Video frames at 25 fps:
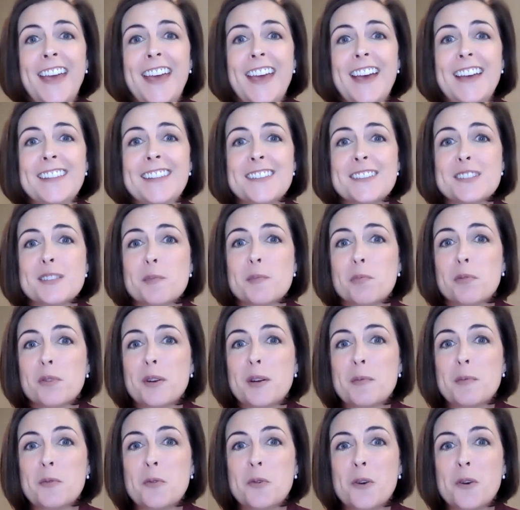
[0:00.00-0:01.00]
and the
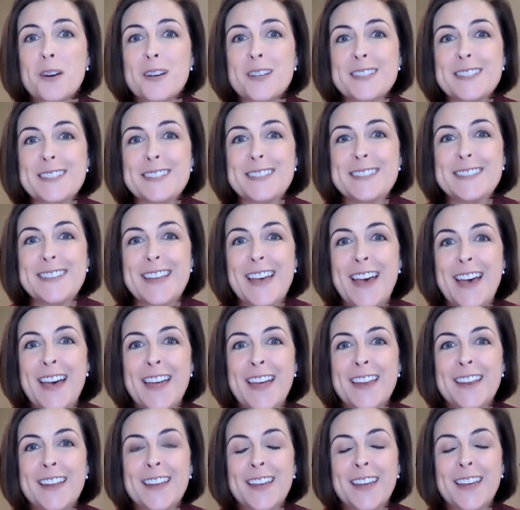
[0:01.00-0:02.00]
Supreme Court has
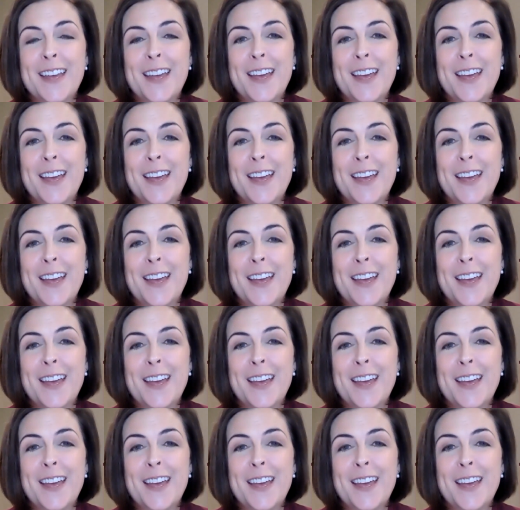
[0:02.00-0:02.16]
said